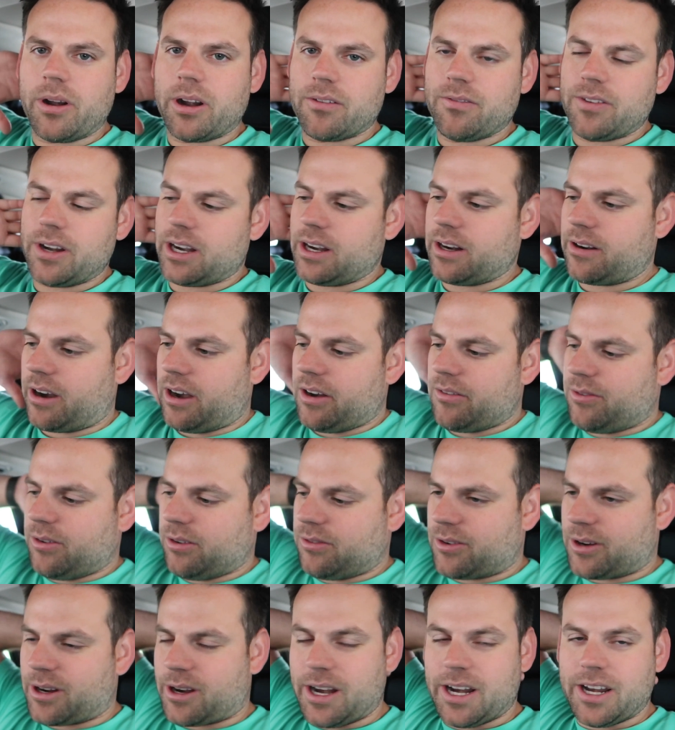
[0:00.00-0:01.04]
We are very
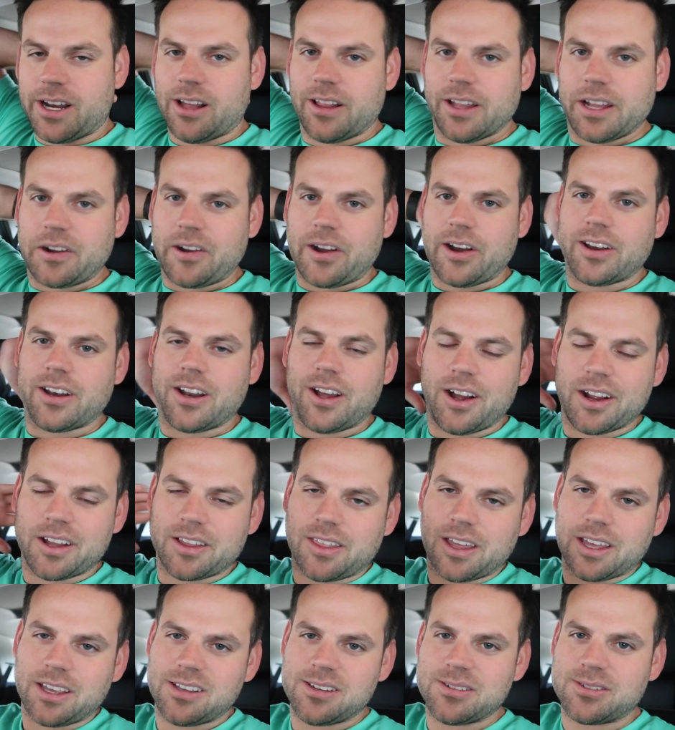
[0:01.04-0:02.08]
grateful for Granddaddy and
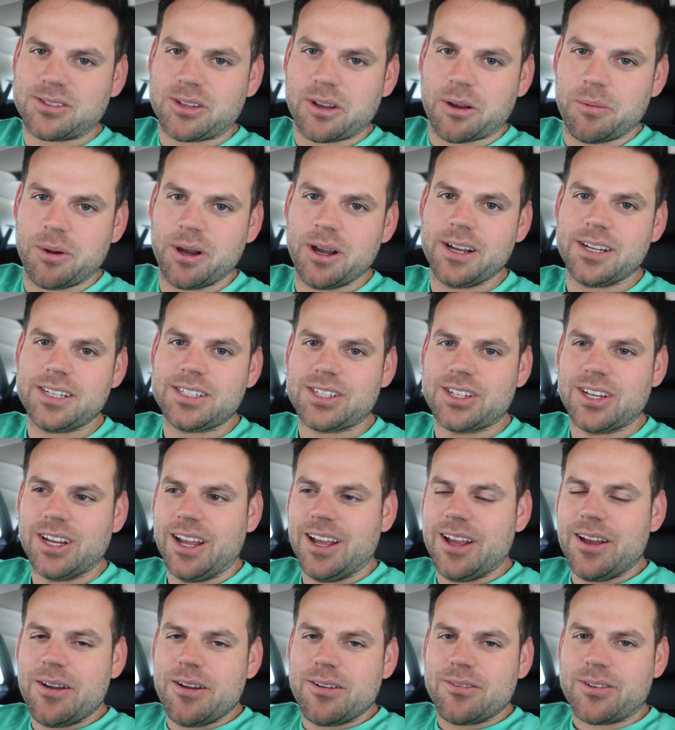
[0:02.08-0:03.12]
Granddoc. Thank you so much
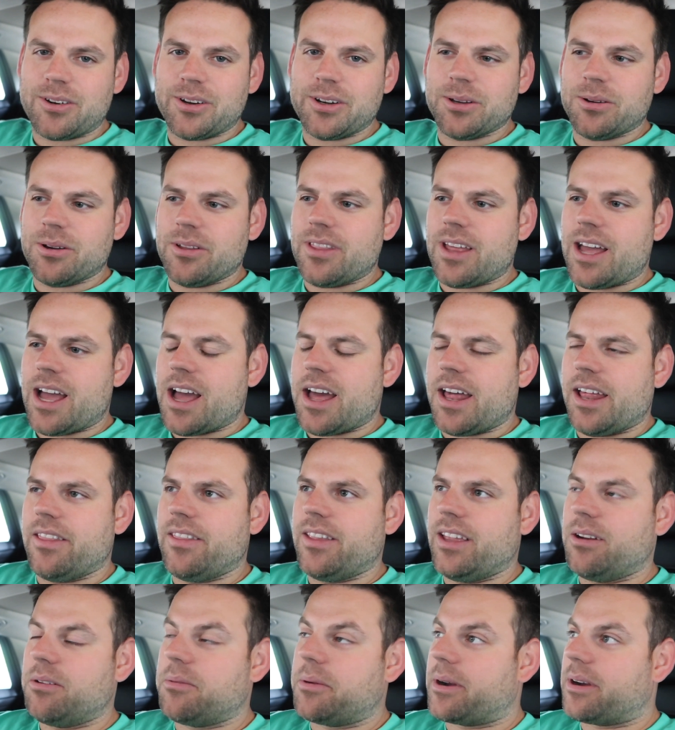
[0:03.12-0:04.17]
for doing that.
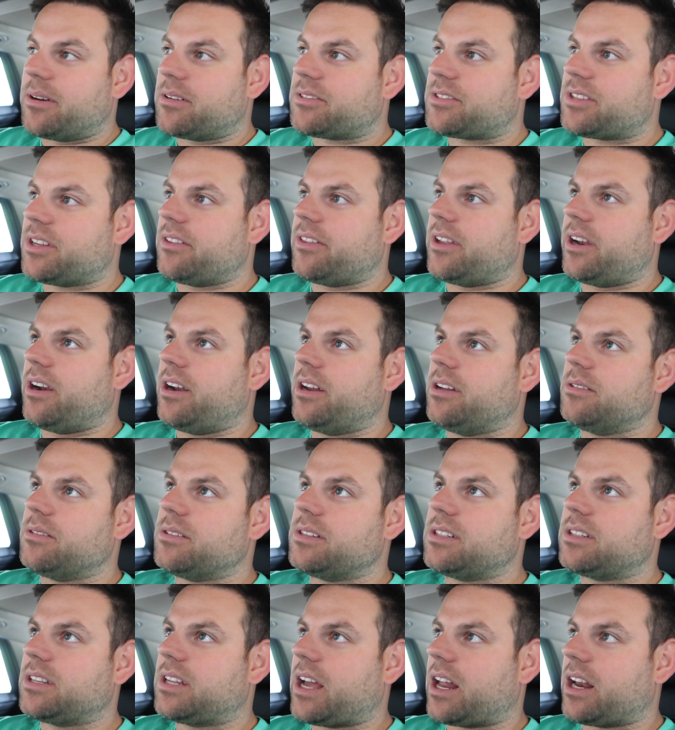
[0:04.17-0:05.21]
And then we were sitting there and it
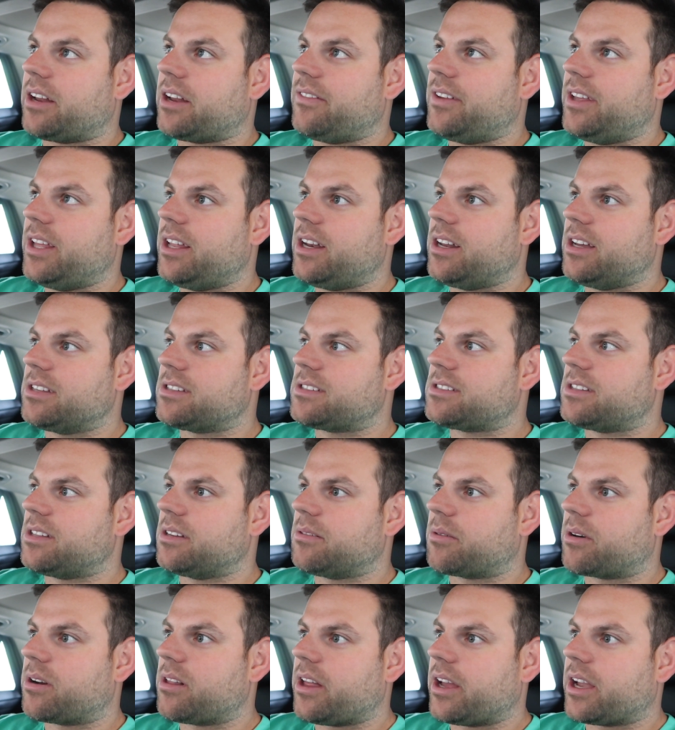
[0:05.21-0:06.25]
kind of hit us
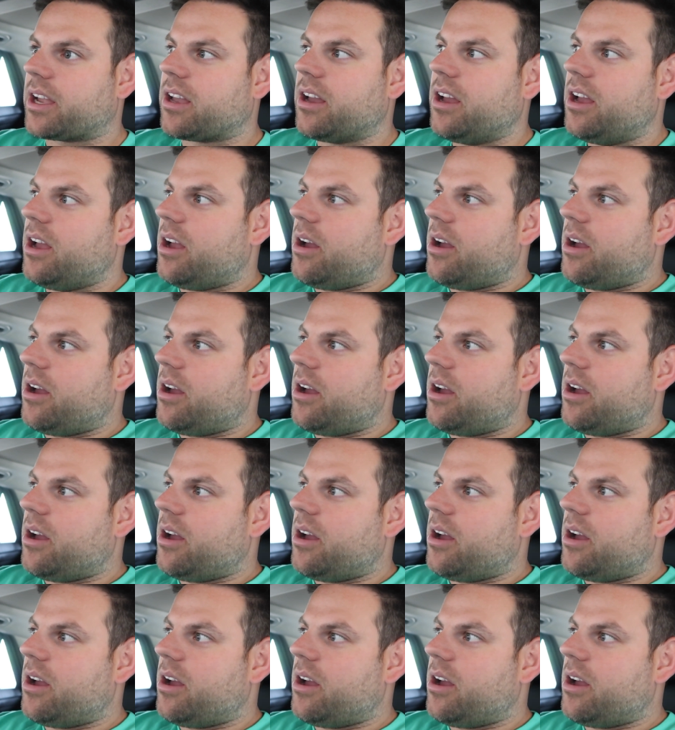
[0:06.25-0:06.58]
that we're like,